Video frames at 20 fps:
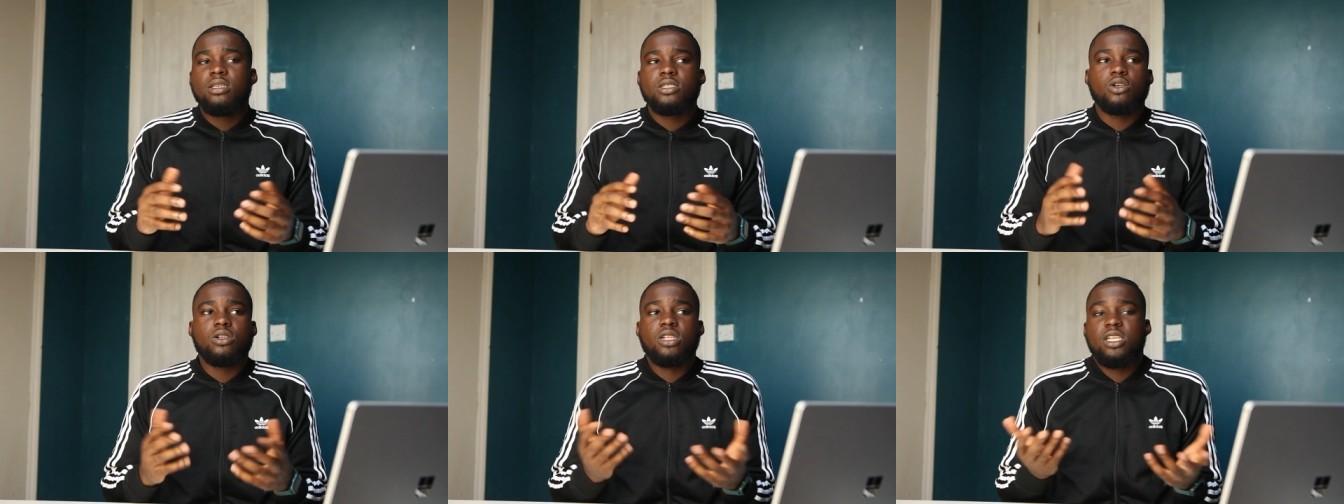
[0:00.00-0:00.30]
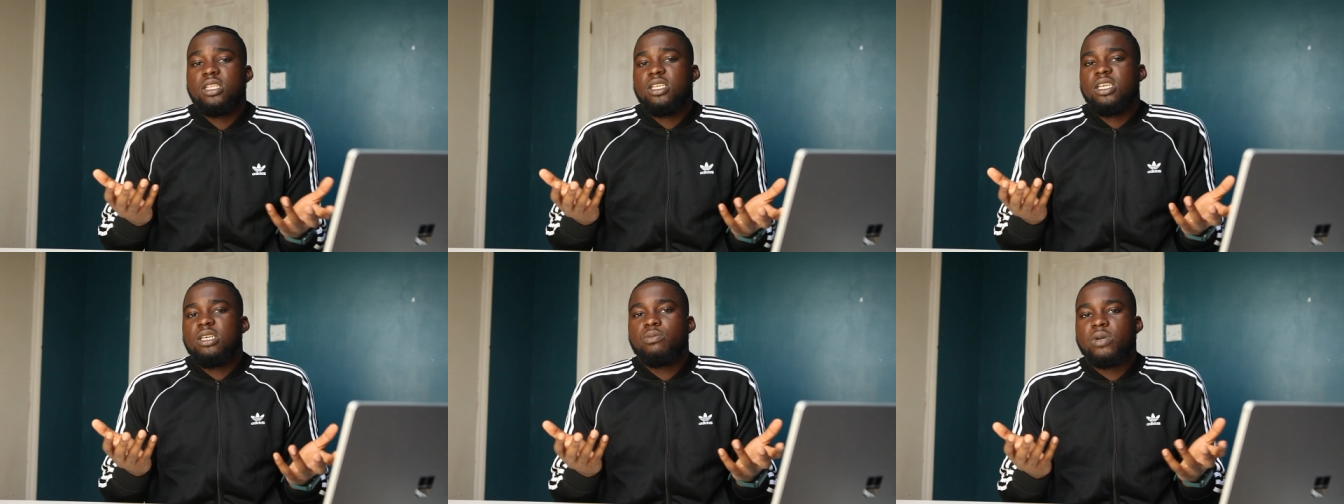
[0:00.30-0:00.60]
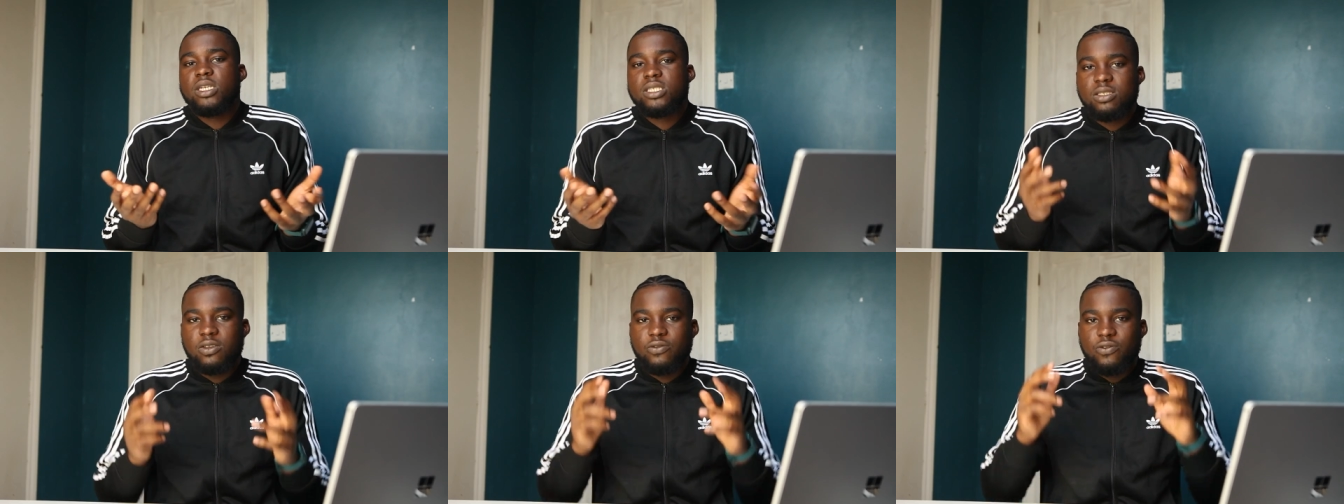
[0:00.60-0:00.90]
So clearly he
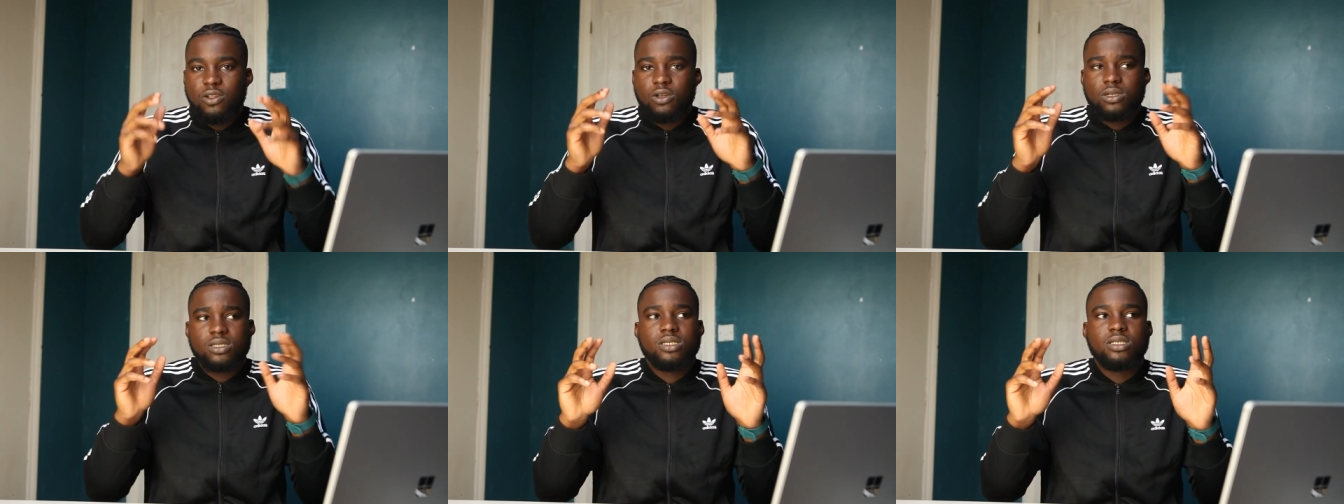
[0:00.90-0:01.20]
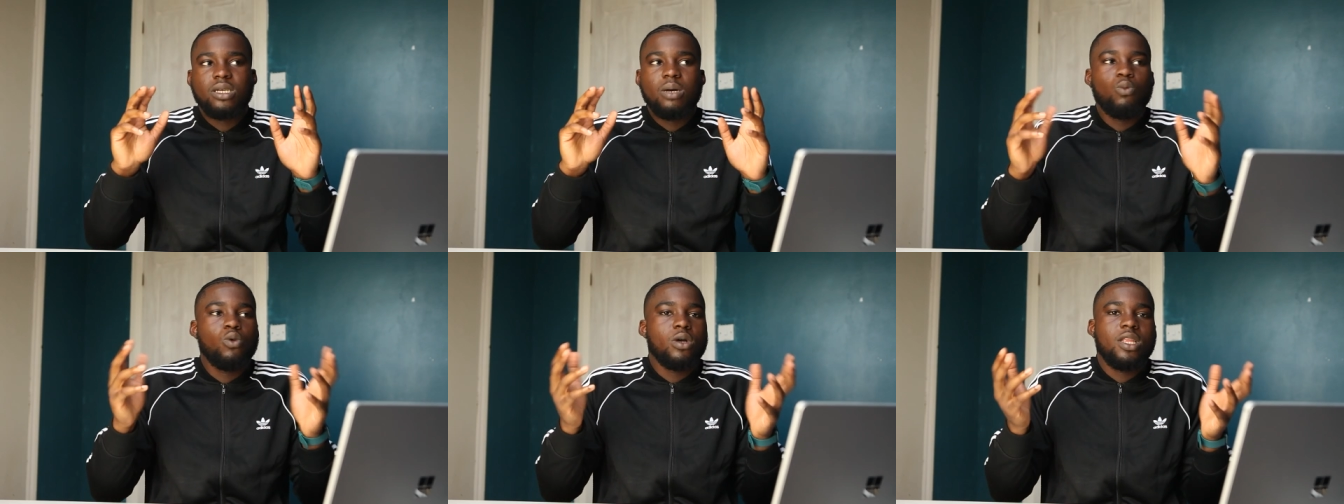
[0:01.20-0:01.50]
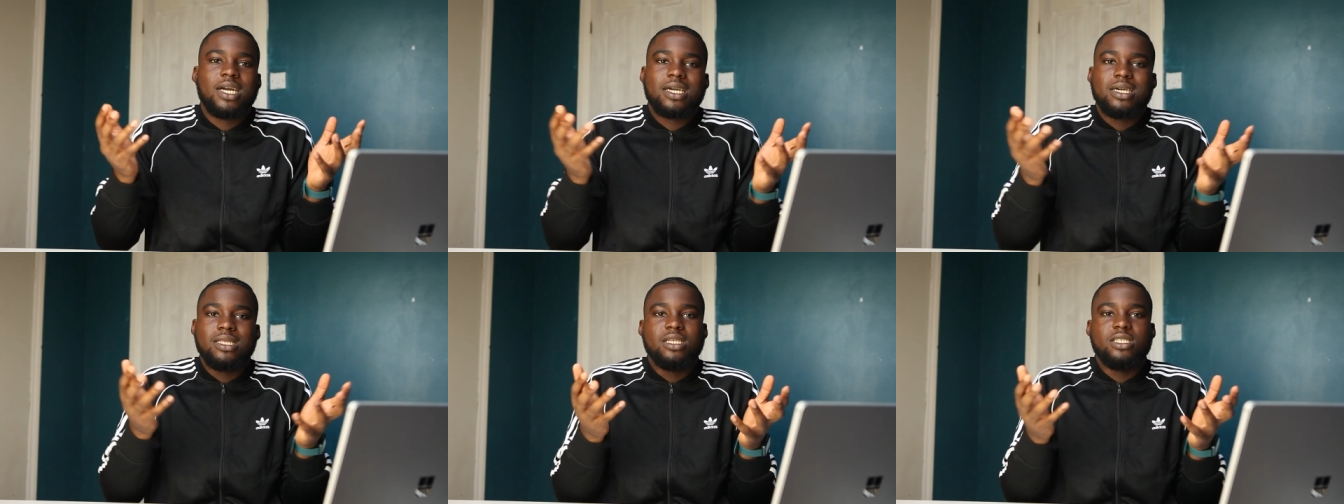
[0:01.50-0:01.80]
must have looked somewhat
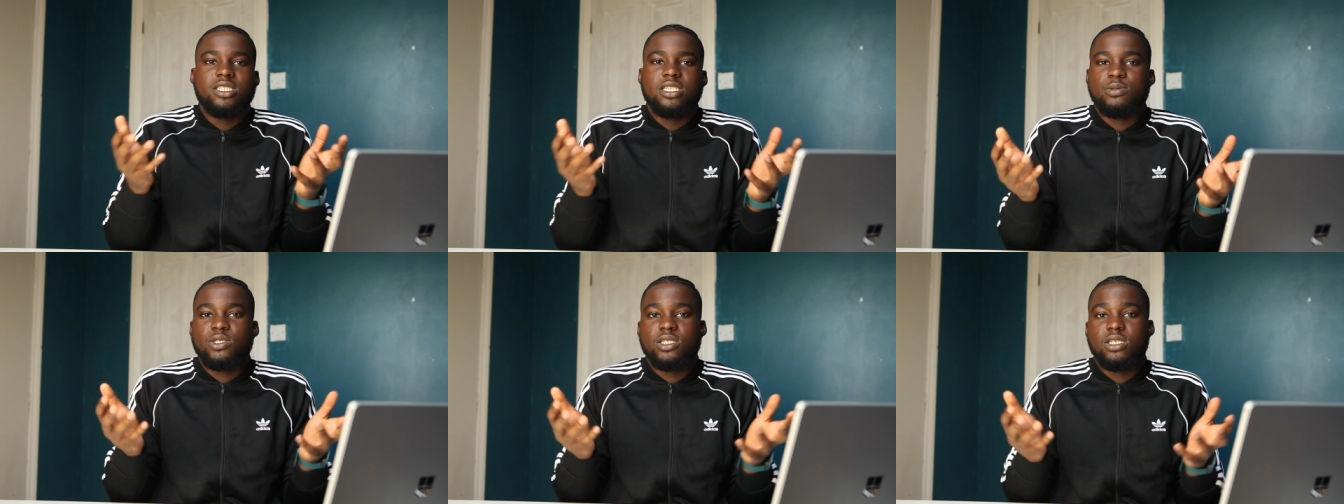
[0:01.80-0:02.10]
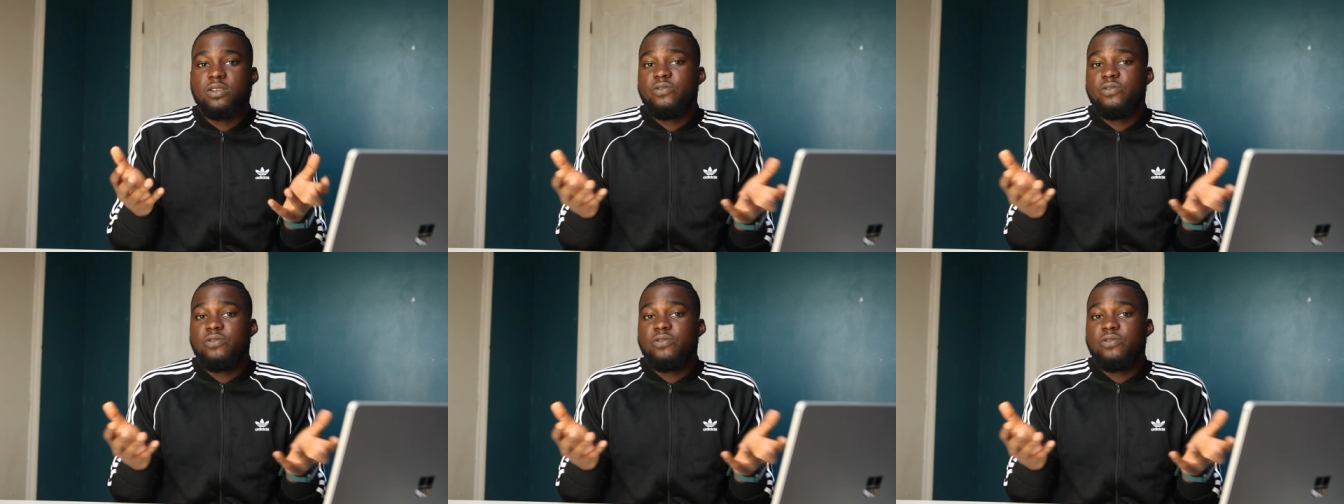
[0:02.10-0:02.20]
like an Egyptian